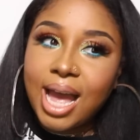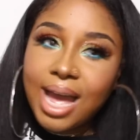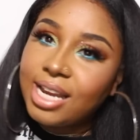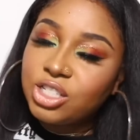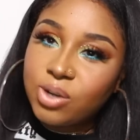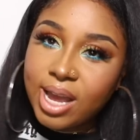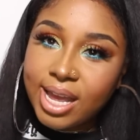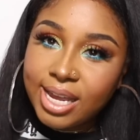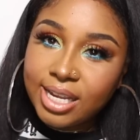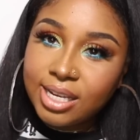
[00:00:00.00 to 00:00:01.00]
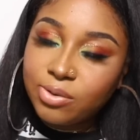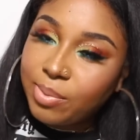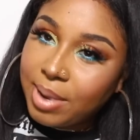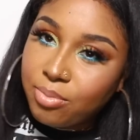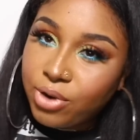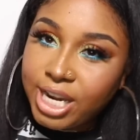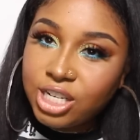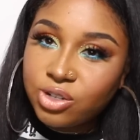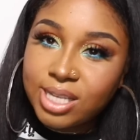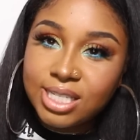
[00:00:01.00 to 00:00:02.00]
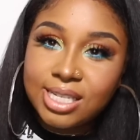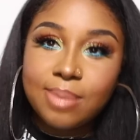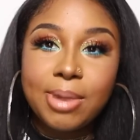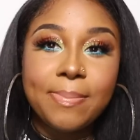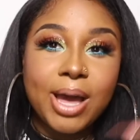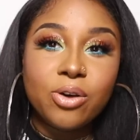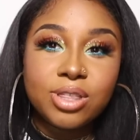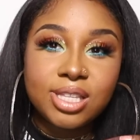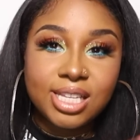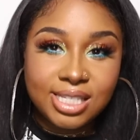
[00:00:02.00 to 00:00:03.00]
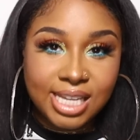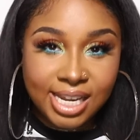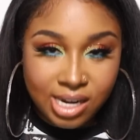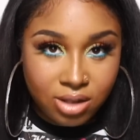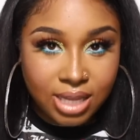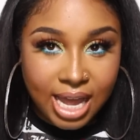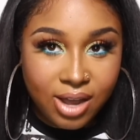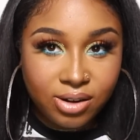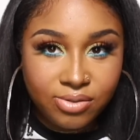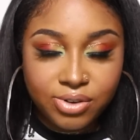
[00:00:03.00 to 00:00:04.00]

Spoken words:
my brain tries to tell my mouth to say it out loud,